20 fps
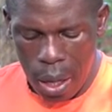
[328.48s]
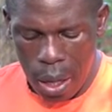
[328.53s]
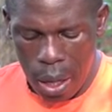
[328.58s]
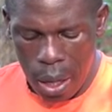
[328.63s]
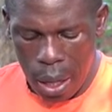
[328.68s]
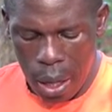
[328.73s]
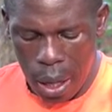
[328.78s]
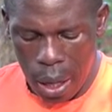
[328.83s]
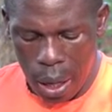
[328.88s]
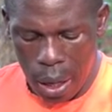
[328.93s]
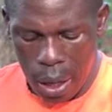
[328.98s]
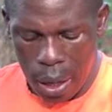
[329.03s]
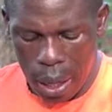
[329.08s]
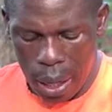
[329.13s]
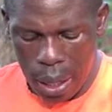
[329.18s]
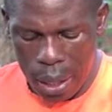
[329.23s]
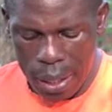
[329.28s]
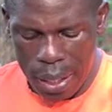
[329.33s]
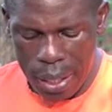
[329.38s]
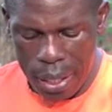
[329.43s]

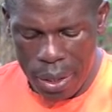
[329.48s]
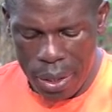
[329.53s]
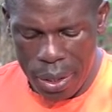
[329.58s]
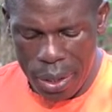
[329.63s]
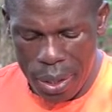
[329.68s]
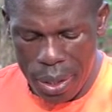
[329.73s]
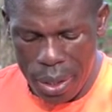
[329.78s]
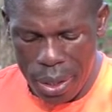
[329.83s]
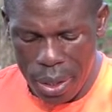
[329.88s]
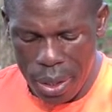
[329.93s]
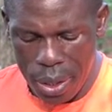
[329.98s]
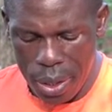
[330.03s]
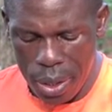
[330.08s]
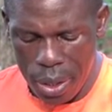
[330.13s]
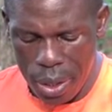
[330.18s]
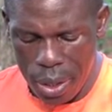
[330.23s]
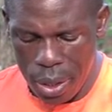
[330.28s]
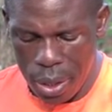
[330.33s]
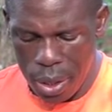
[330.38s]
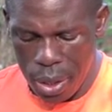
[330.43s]
I'd like us
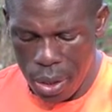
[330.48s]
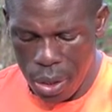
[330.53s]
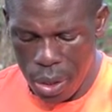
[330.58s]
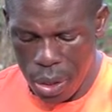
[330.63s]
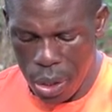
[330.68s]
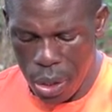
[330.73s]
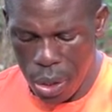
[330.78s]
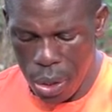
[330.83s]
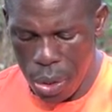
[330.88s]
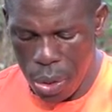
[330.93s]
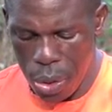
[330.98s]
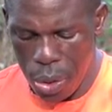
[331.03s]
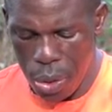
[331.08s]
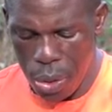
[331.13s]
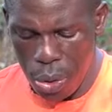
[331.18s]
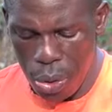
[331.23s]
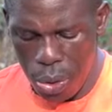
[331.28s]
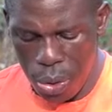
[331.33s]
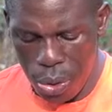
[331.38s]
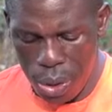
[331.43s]

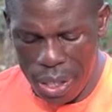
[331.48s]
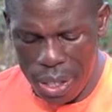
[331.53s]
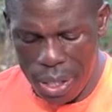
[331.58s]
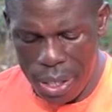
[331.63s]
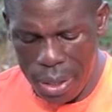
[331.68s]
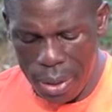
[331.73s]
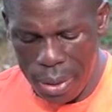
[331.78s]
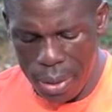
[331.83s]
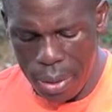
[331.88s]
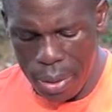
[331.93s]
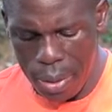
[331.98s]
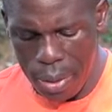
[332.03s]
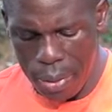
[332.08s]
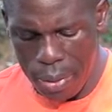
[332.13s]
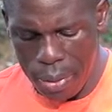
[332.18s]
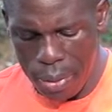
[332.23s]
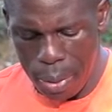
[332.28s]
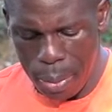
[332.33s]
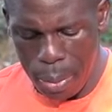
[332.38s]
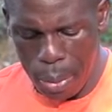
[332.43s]
to read in
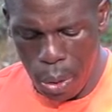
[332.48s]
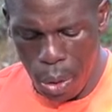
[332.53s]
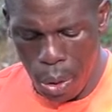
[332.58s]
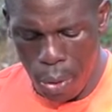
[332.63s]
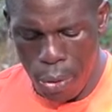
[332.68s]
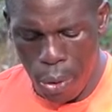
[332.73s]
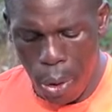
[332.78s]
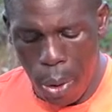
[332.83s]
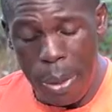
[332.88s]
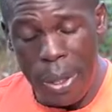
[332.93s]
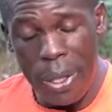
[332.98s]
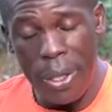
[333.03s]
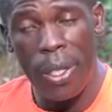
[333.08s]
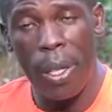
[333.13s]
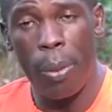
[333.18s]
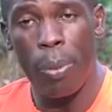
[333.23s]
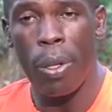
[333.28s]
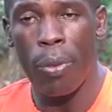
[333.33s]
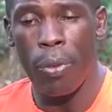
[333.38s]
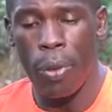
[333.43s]
the book of Romans,
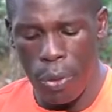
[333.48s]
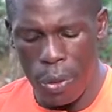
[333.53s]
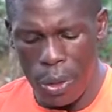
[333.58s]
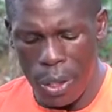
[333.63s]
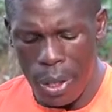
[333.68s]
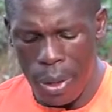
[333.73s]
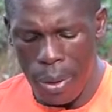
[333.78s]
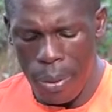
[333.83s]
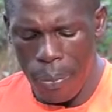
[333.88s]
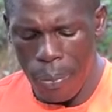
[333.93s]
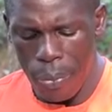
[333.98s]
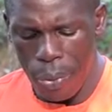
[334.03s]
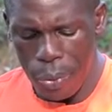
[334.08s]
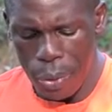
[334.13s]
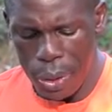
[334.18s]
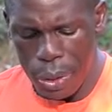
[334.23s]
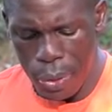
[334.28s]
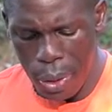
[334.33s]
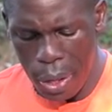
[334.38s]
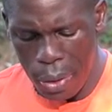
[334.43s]
chapter 15,
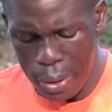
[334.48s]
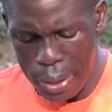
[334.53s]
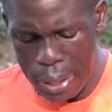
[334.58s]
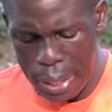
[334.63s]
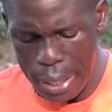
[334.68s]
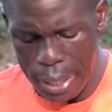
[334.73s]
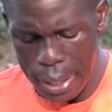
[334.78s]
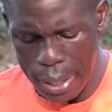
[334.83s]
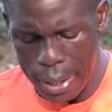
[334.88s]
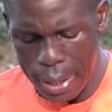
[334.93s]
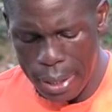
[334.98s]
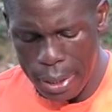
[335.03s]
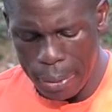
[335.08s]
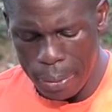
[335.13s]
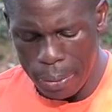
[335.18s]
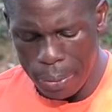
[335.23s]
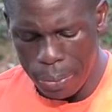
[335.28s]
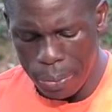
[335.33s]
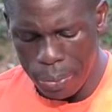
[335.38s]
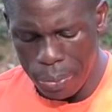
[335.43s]
verse 5 and 6.
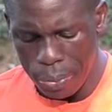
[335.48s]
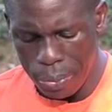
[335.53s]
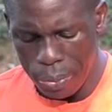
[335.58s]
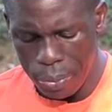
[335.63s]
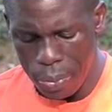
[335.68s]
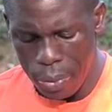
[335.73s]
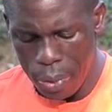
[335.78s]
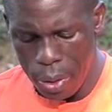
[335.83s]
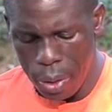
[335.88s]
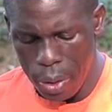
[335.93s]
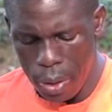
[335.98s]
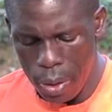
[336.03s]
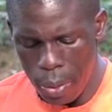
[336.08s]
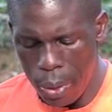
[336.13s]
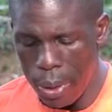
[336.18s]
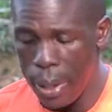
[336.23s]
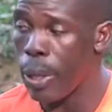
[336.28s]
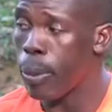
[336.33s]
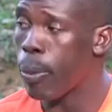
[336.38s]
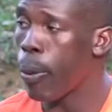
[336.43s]

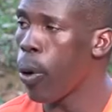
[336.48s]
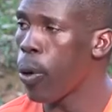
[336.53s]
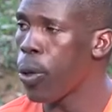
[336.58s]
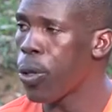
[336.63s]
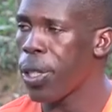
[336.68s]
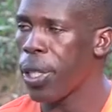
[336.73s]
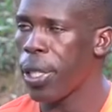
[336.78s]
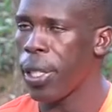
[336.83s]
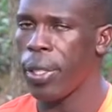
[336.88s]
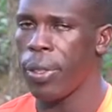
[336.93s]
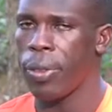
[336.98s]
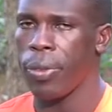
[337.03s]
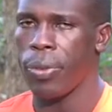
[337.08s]
What does Paul say?